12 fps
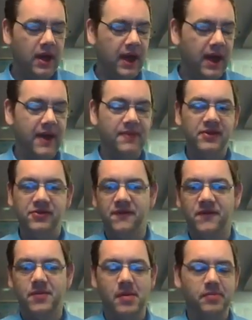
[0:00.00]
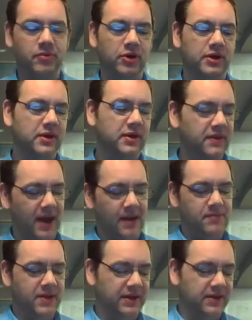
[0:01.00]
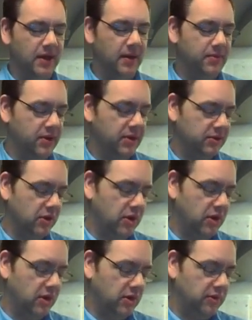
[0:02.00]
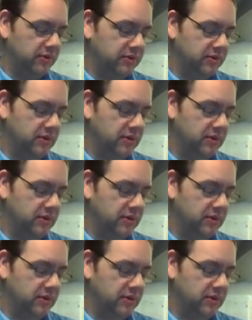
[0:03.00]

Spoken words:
And this is from a book that I picked up called